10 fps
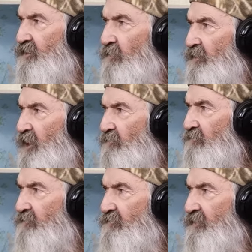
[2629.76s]
coming up.
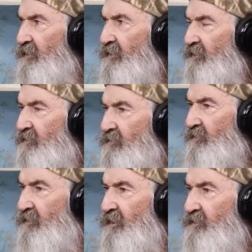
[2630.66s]

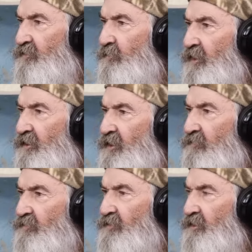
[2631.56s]
There's a big
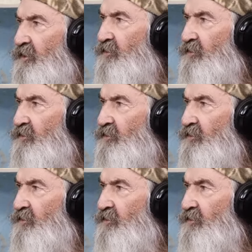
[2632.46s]
difference, and